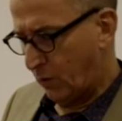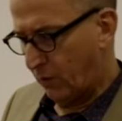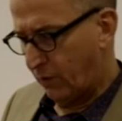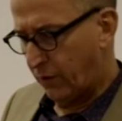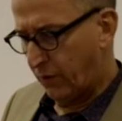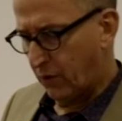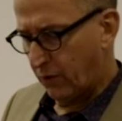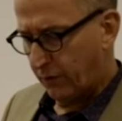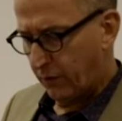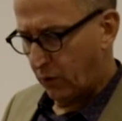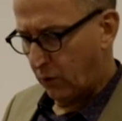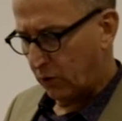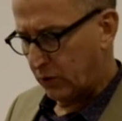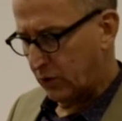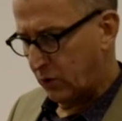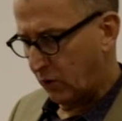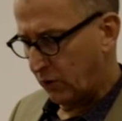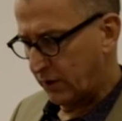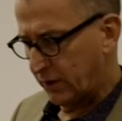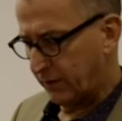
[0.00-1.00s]
for all
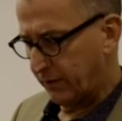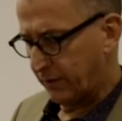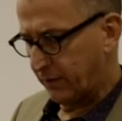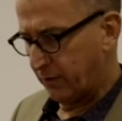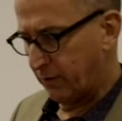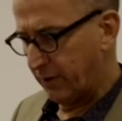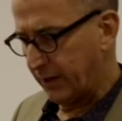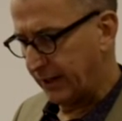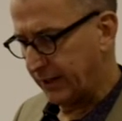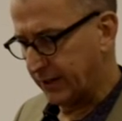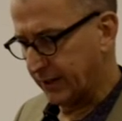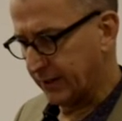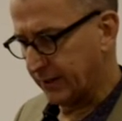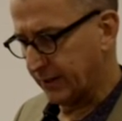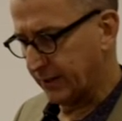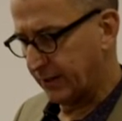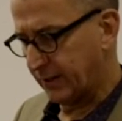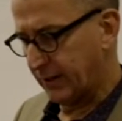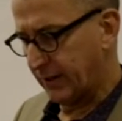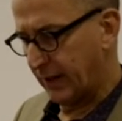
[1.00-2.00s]
sorts of
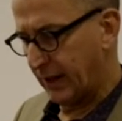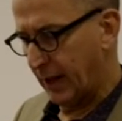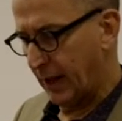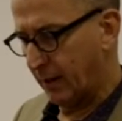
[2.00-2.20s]
reasons.